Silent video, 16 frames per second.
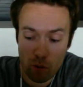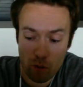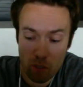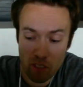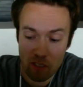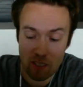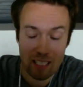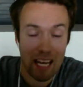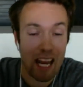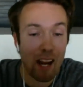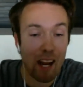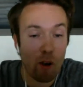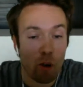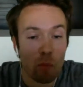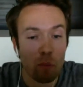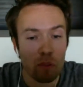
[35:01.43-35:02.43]
is a
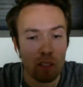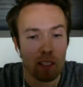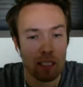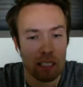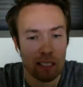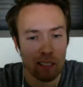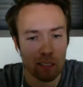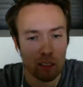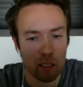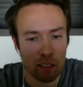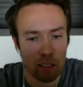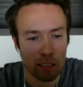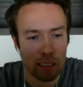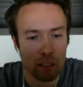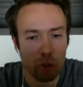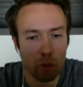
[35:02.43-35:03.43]
terrible idea
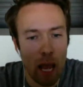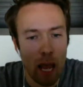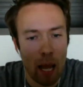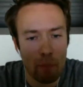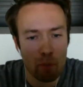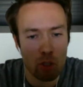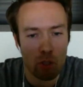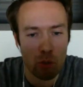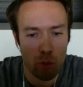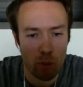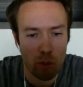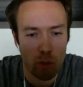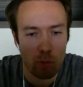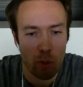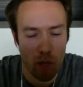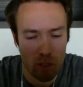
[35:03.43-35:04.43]
unless you absolutely
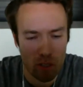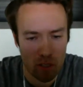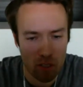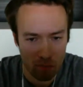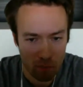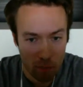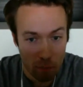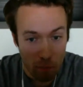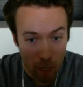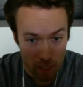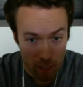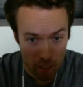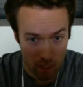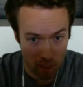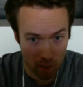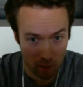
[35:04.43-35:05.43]
positively
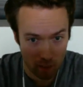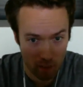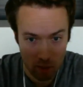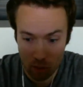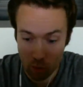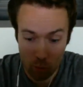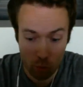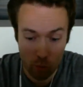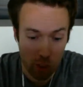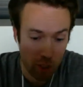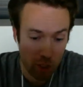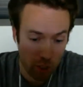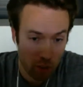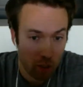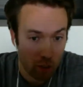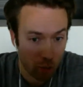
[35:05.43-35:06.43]
must, which
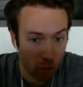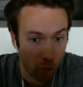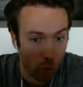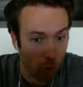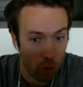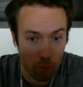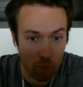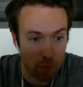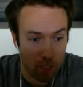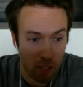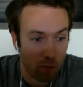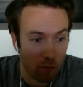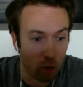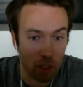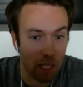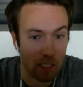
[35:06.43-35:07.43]
there are
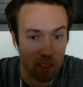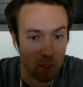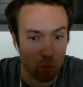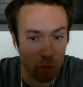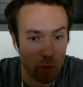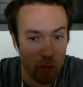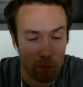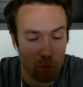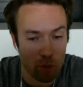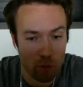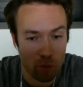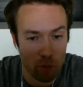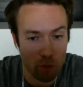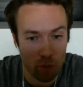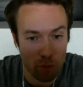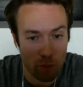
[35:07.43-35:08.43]
several cases where you
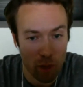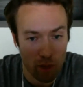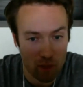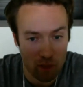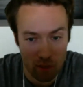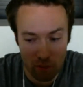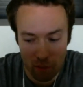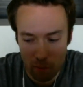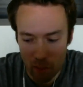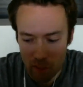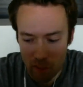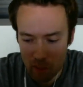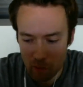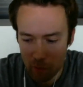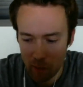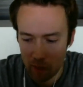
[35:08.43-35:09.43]
absolutely positively
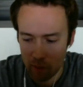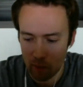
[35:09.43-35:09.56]
must. But